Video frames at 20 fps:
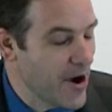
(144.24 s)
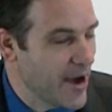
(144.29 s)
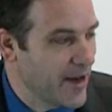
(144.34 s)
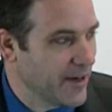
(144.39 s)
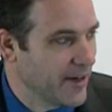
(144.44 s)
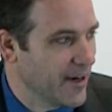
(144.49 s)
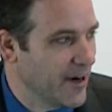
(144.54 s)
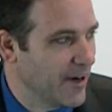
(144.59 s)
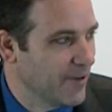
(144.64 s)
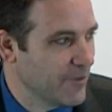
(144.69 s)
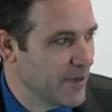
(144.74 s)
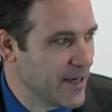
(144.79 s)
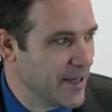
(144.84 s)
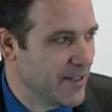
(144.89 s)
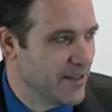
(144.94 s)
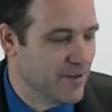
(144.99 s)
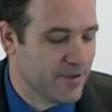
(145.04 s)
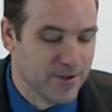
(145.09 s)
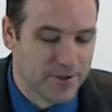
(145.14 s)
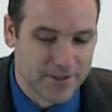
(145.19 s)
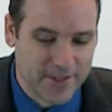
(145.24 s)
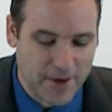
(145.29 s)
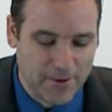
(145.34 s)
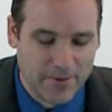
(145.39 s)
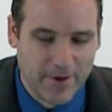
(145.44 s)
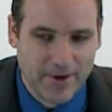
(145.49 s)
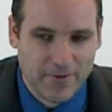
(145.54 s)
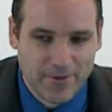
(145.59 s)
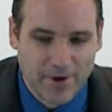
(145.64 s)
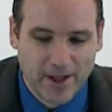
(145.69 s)
go on and on. We need to do
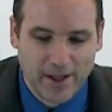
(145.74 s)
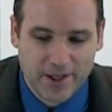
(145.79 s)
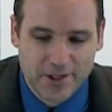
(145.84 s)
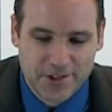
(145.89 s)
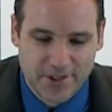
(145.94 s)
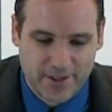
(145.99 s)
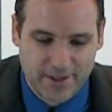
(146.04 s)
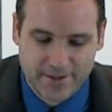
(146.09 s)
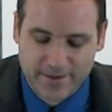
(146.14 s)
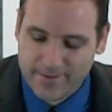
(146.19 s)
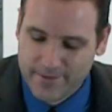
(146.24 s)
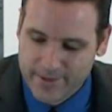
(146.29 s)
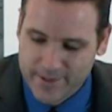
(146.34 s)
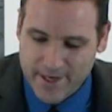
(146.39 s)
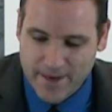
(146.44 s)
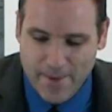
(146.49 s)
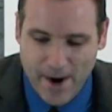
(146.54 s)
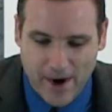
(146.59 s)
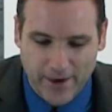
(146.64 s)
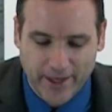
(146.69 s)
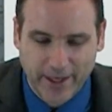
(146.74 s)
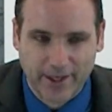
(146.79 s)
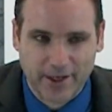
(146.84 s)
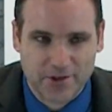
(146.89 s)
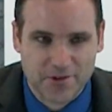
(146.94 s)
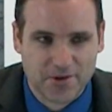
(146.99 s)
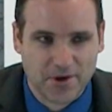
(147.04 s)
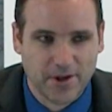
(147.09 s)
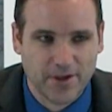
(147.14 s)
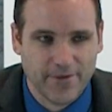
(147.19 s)
something. We really should somehow get
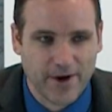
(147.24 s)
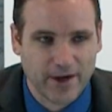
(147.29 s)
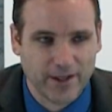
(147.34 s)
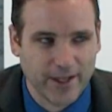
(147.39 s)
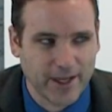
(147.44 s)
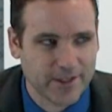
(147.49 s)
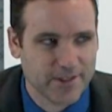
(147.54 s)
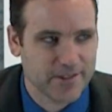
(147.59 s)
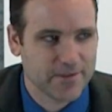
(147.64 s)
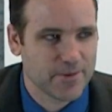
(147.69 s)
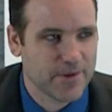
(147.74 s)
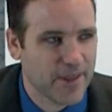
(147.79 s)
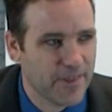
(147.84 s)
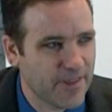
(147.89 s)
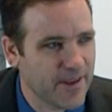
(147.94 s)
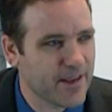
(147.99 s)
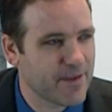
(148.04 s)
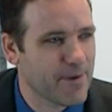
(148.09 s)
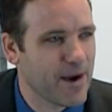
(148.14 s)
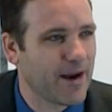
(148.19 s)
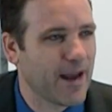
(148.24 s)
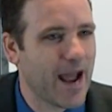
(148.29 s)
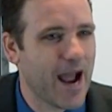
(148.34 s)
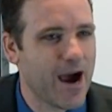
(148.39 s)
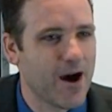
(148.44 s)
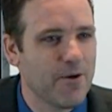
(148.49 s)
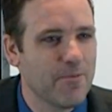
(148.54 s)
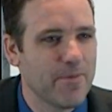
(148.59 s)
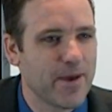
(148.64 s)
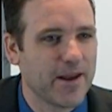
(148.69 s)
control of our elections. When you think about
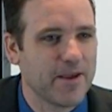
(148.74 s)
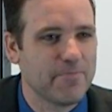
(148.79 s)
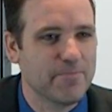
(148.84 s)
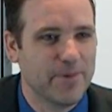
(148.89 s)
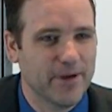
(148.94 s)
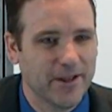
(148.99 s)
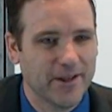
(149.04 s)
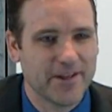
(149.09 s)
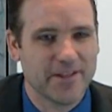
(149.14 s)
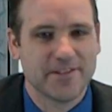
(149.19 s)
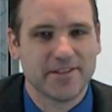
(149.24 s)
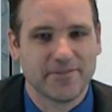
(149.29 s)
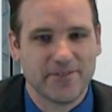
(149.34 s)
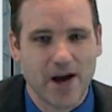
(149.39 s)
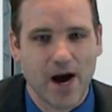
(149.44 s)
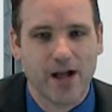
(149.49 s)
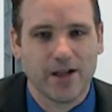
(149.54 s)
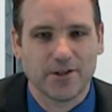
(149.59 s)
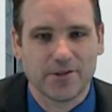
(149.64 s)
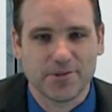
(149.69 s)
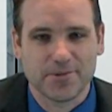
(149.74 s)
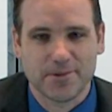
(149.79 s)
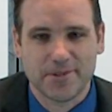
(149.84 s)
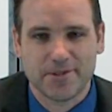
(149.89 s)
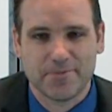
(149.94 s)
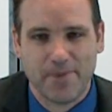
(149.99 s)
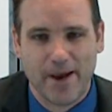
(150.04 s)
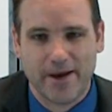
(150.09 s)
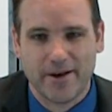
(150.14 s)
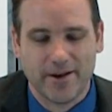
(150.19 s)
how many billions of dollars we
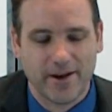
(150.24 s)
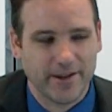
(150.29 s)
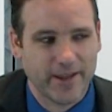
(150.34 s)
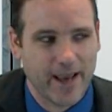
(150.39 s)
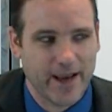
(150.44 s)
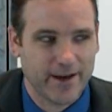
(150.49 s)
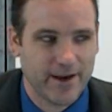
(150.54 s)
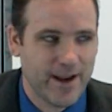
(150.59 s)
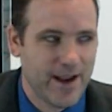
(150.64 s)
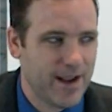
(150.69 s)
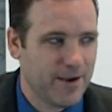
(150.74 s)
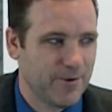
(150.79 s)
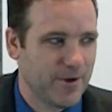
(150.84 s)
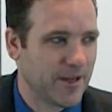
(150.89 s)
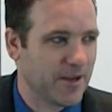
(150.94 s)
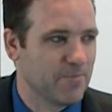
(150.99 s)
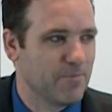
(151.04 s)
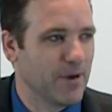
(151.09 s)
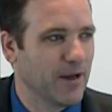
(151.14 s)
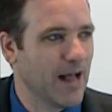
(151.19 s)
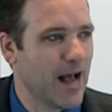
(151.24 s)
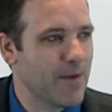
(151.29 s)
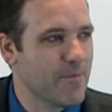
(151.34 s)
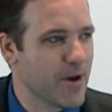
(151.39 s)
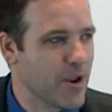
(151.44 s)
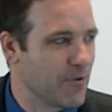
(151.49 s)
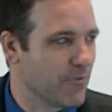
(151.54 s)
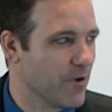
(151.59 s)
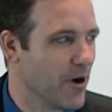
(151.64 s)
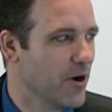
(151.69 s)
spend on that, we can build how
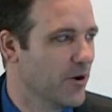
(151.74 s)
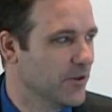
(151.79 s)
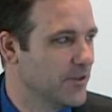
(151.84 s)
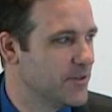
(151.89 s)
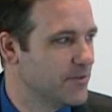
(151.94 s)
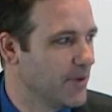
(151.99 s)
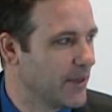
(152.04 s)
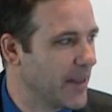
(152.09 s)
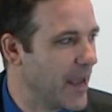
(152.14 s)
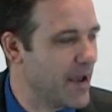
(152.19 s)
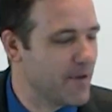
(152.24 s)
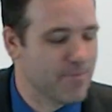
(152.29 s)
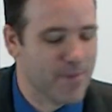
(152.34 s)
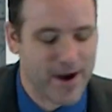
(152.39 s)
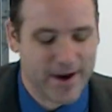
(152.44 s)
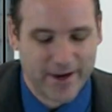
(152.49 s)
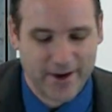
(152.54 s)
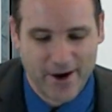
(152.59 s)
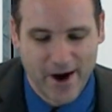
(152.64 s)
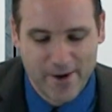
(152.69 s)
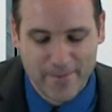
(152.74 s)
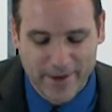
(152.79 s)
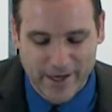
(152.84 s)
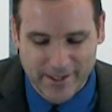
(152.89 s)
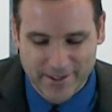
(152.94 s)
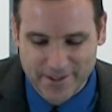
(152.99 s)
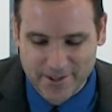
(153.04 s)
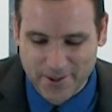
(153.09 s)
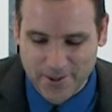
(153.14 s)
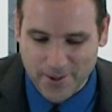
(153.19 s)
many roads with that money, or how
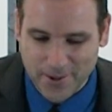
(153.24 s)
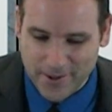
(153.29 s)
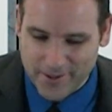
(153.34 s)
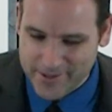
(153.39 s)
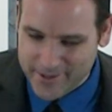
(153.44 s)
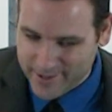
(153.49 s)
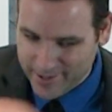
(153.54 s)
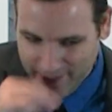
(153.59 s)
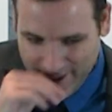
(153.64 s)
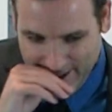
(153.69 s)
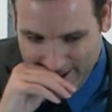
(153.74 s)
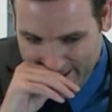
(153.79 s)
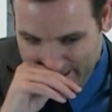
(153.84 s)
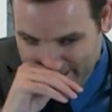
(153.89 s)
many schools,